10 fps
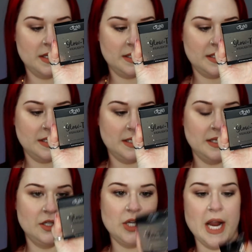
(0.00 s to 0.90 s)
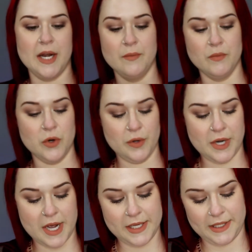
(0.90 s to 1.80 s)
this is in the shade
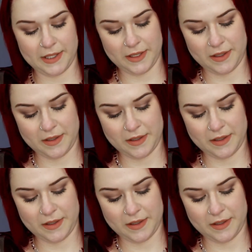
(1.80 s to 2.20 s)
Moondust.